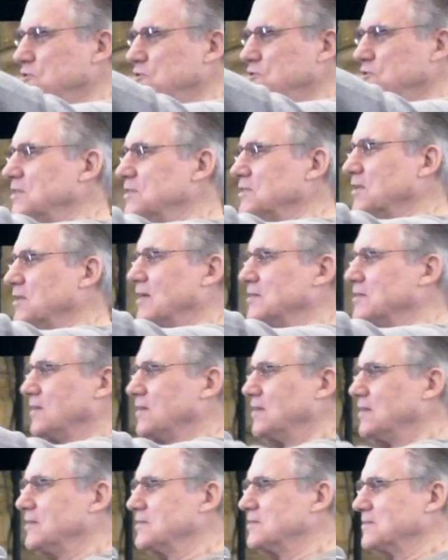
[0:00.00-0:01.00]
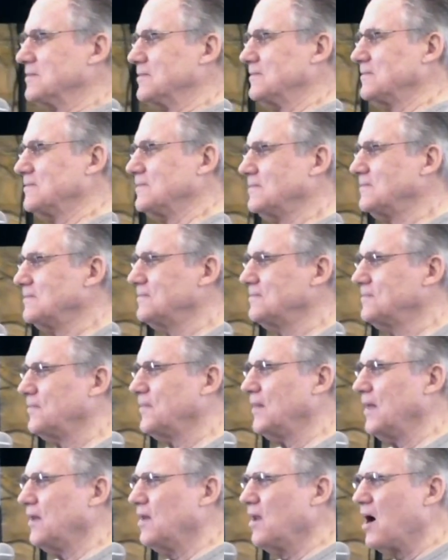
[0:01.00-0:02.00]
to do in these last days.
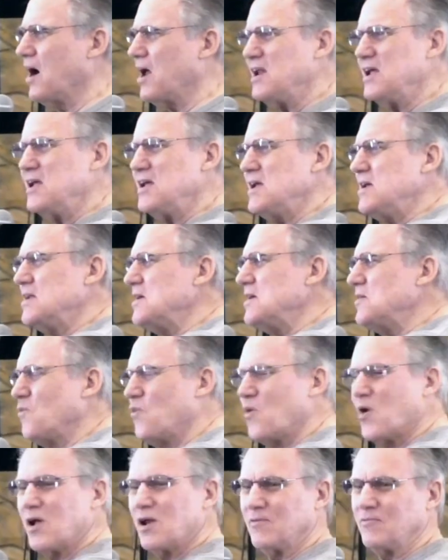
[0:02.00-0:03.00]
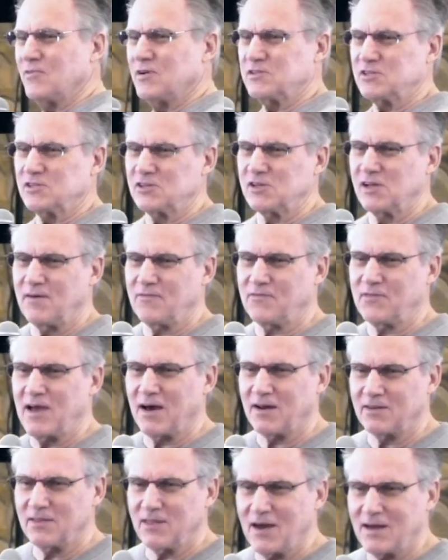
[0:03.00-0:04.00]
And not any one of us is left
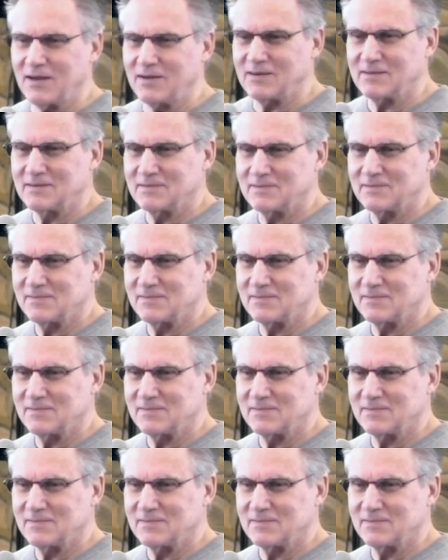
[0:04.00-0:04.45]
out of that.